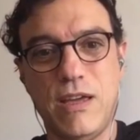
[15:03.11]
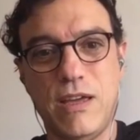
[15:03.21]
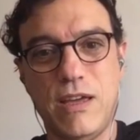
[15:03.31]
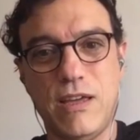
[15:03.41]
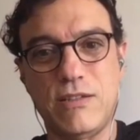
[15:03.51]

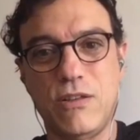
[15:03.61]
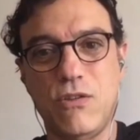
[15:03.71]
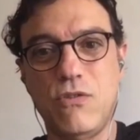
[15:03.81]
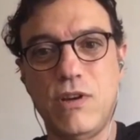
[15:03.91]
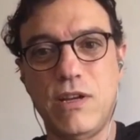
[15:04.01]
as
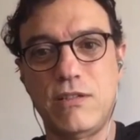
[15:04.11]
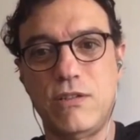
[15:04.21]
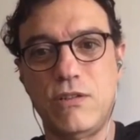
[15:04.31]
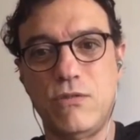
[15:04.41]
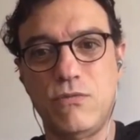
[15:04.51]
long as
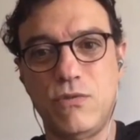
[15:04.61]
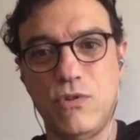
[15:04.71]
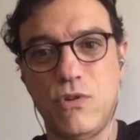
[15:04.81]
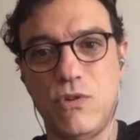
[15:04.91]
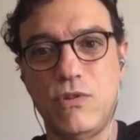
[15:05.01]
you
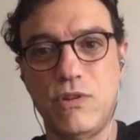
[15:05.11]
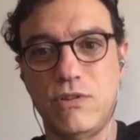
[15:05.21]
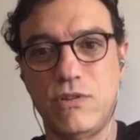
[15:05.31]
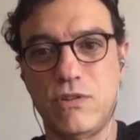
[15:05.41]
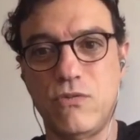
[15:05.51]
know there
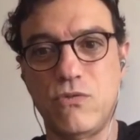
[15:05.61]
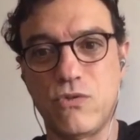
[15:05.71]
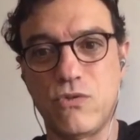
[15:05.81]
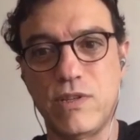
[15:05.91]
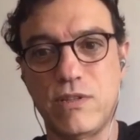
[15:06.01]
is
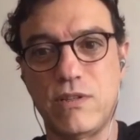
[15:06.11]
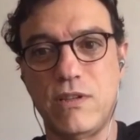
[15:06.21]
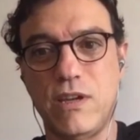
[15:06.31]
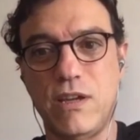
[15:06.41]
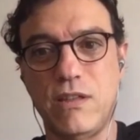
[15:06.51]
congruency
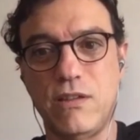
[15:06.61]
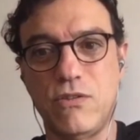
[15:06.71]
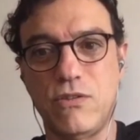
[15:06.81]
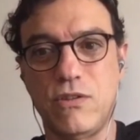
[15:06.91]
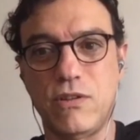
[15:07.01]
and
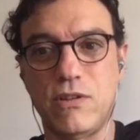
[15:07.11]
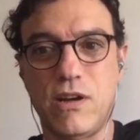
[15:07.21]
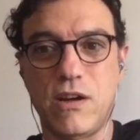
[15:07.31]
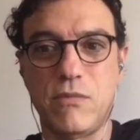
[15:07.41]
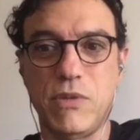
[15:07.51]
you're not
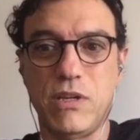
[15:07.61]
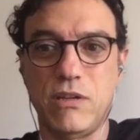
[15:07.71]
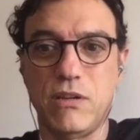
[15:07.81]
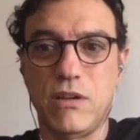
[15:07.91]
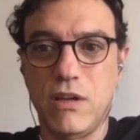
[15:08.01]
harming